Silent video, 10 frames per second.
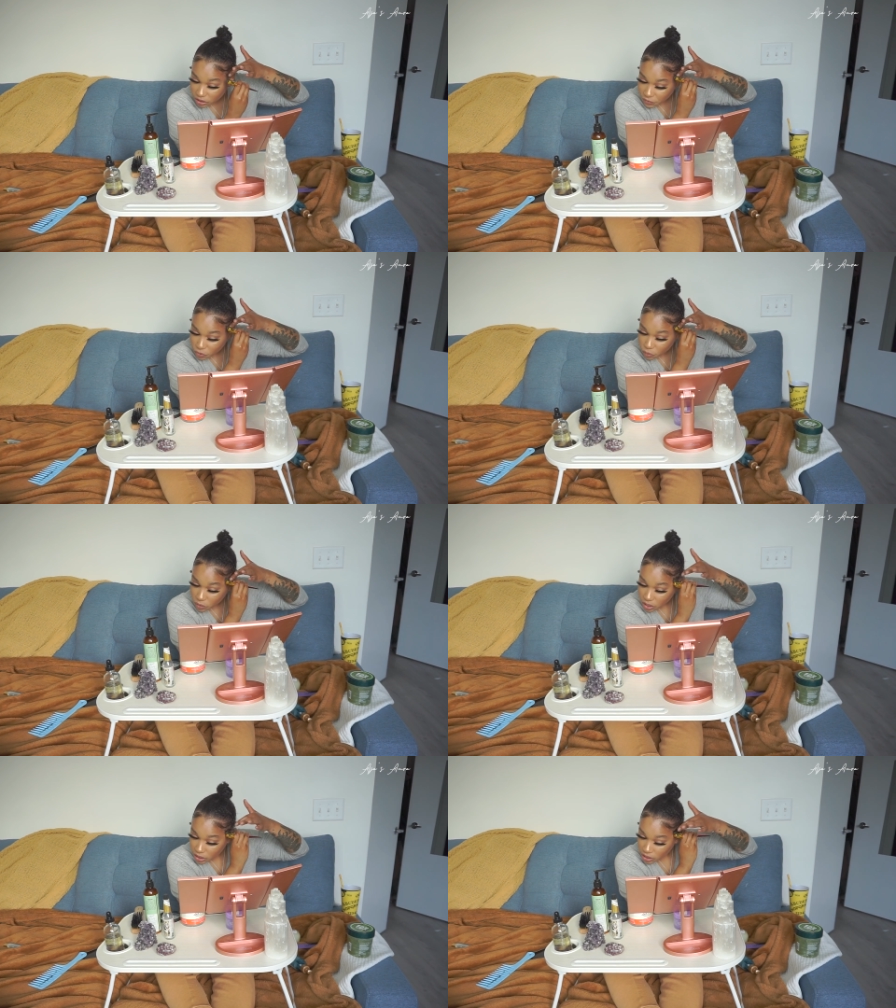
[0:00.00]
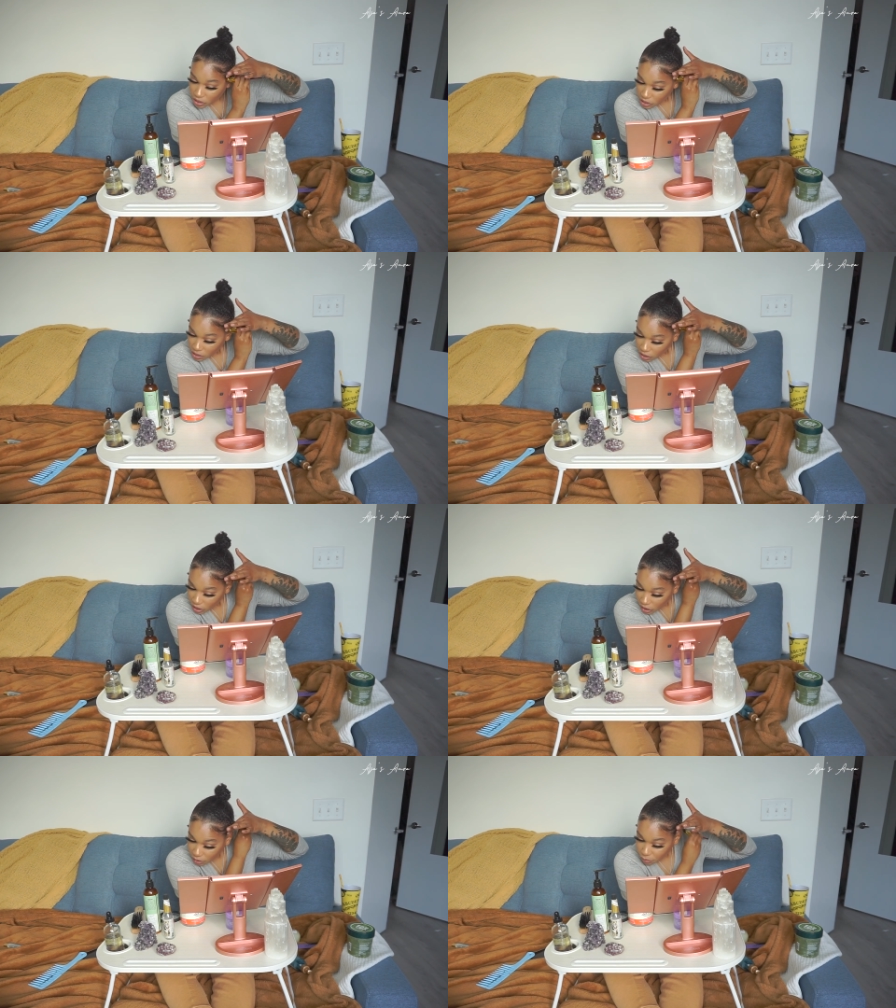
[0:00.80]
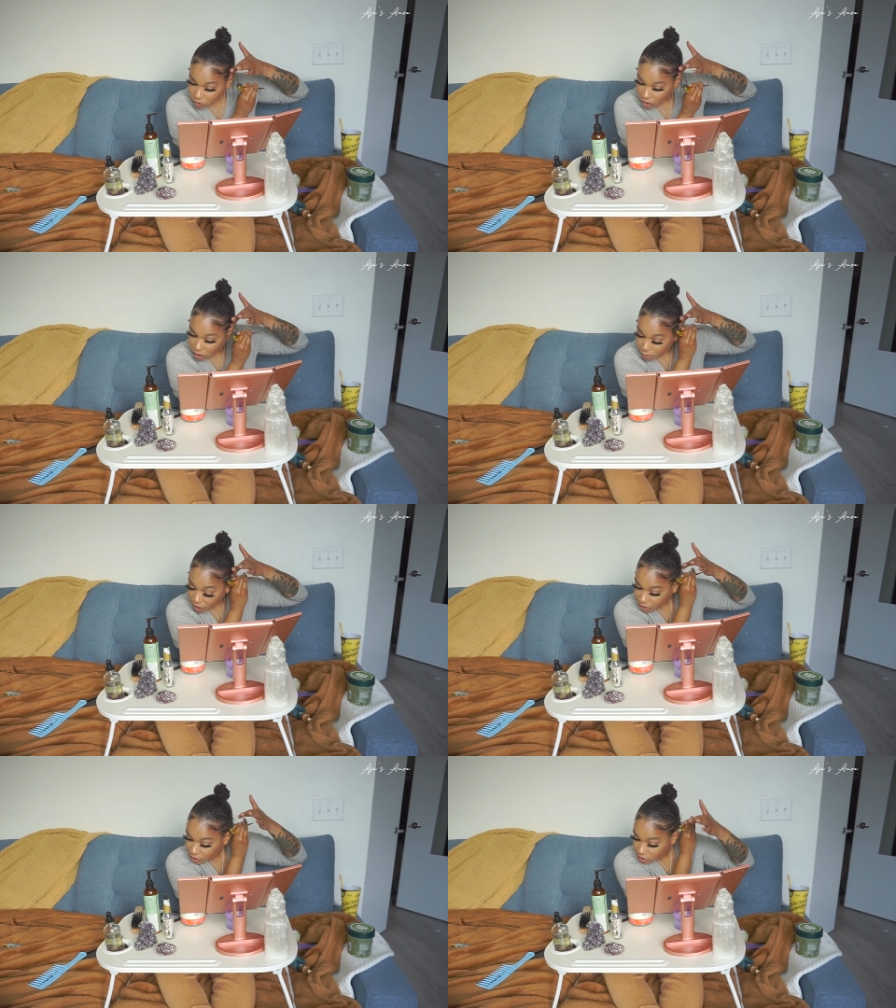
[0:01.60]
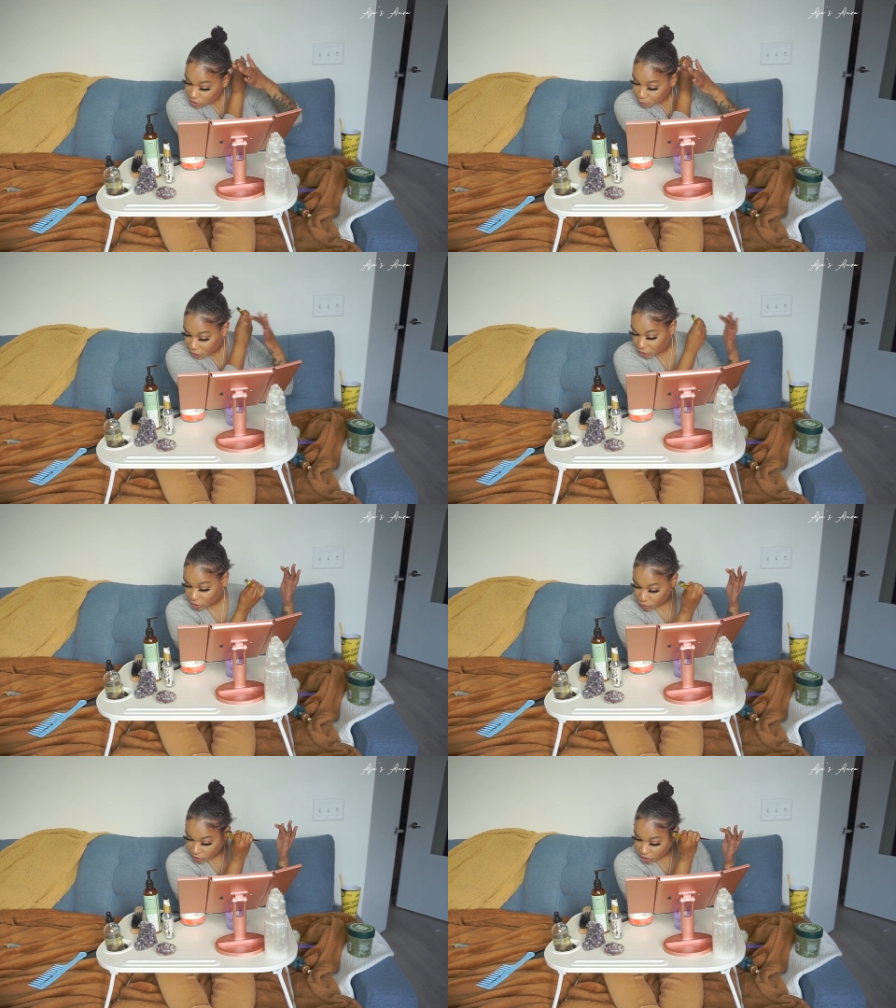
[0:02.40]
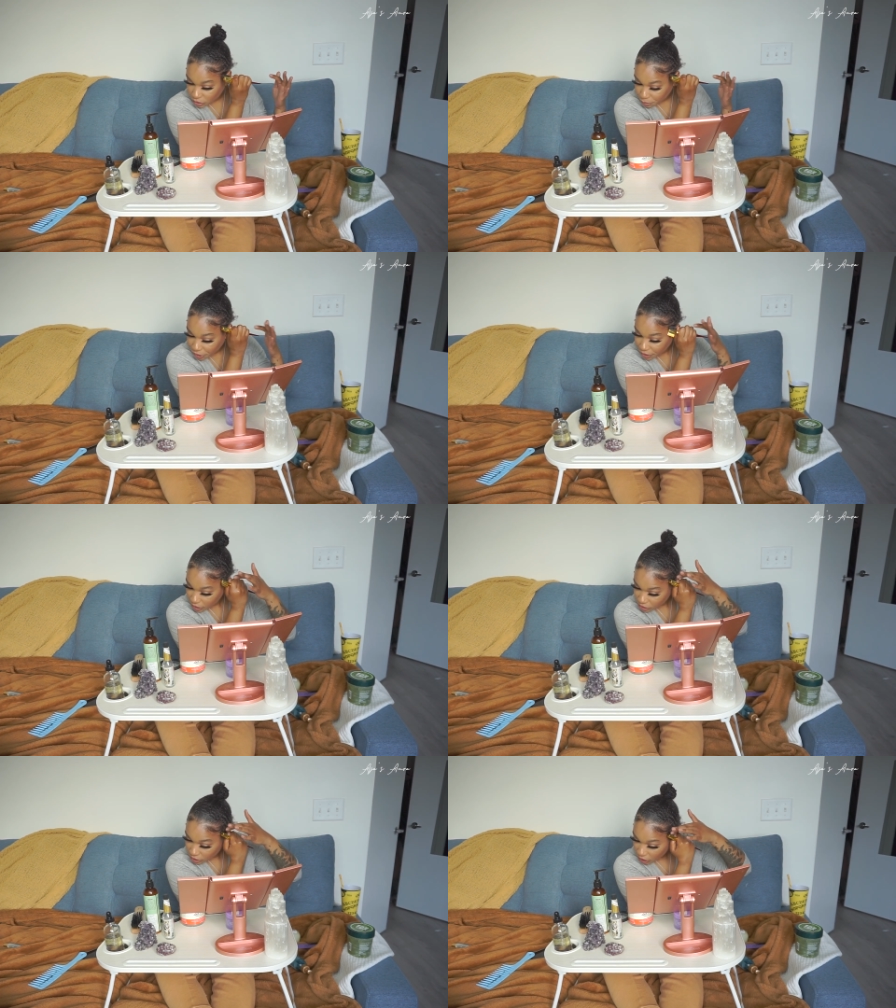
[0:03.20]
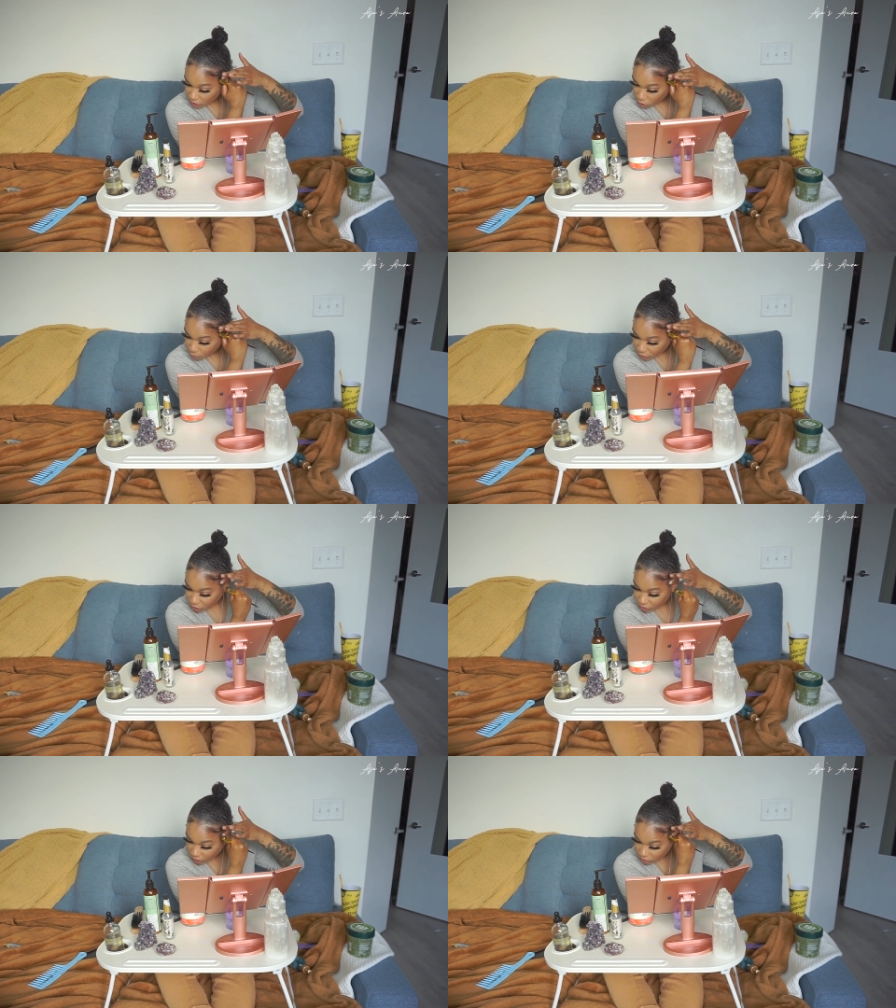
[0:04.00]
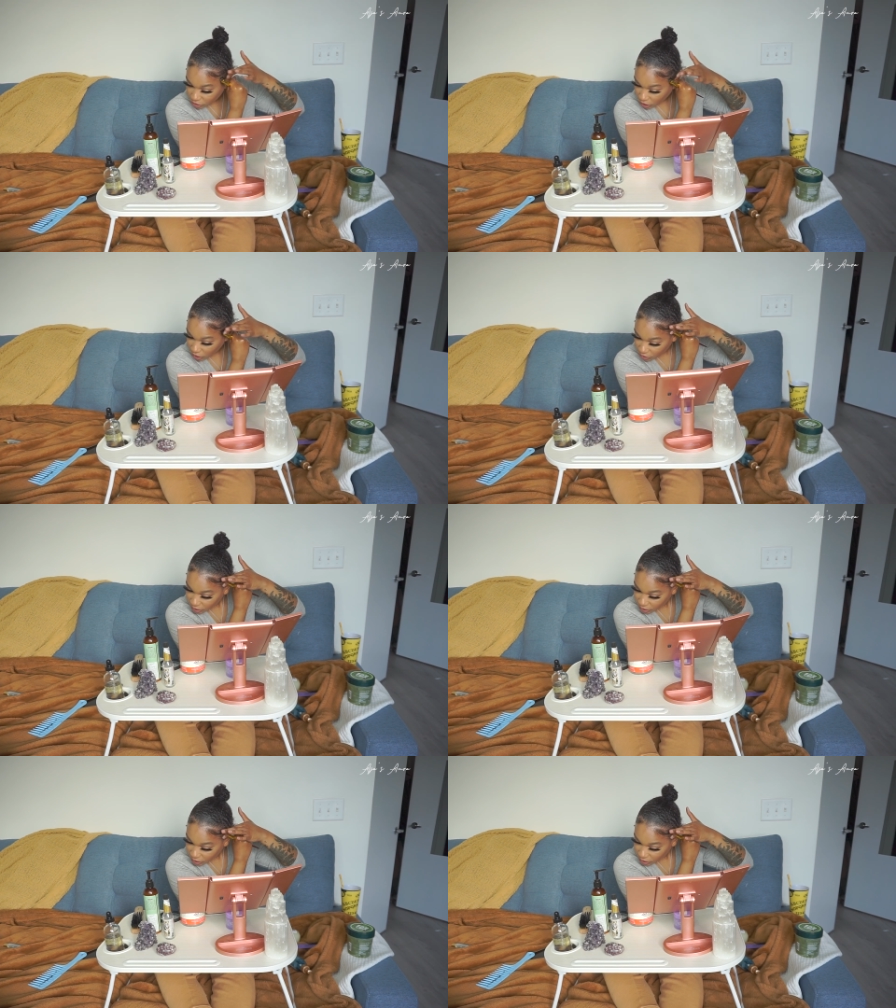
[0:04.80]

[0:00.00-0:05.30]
if you want a better spiritual experience, you got to open your crown chakra.